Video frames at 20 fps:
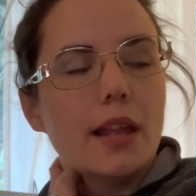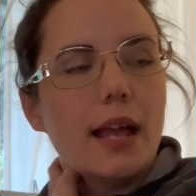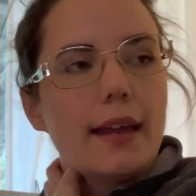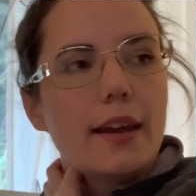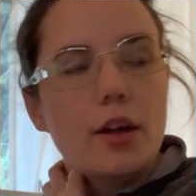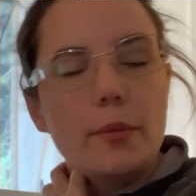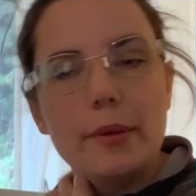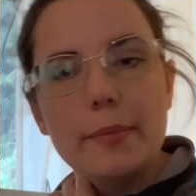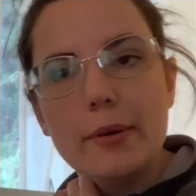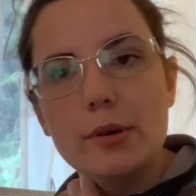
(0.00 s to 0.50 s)
And
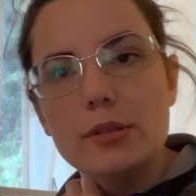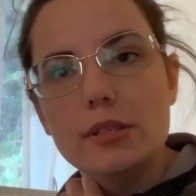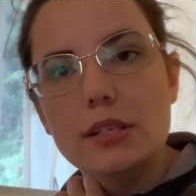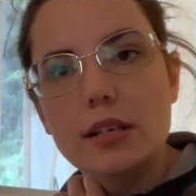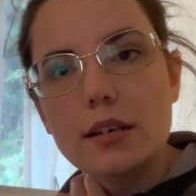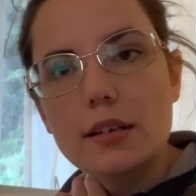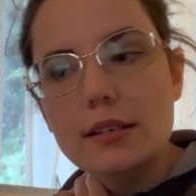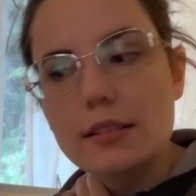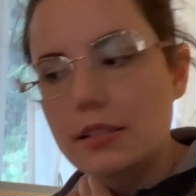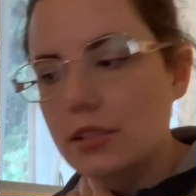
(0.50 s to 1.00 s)
I'll be
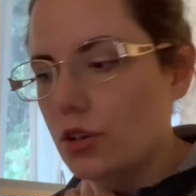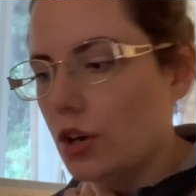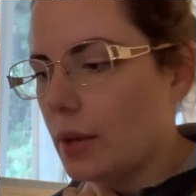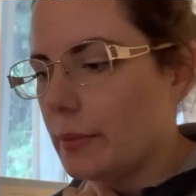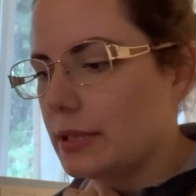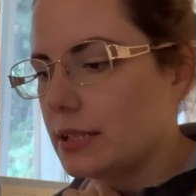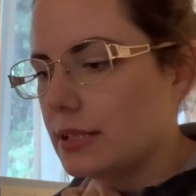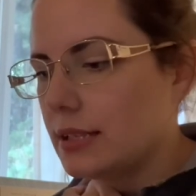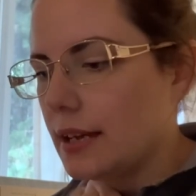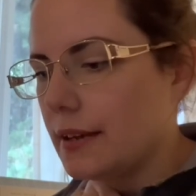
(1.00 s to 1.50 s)
posting on Instagram
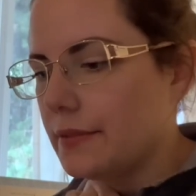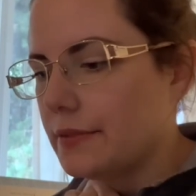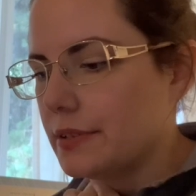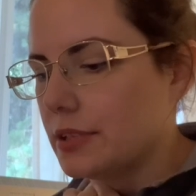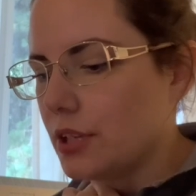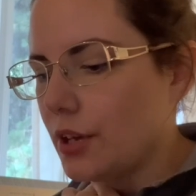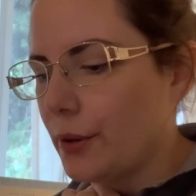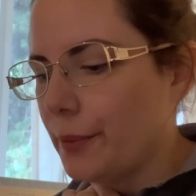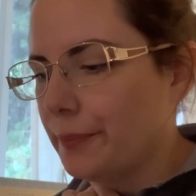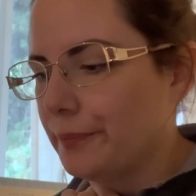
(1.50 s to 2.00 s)
and stuff.
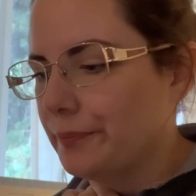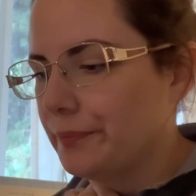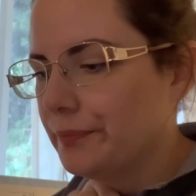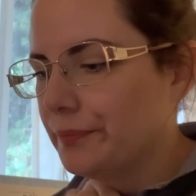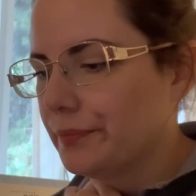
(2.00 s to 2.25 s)
So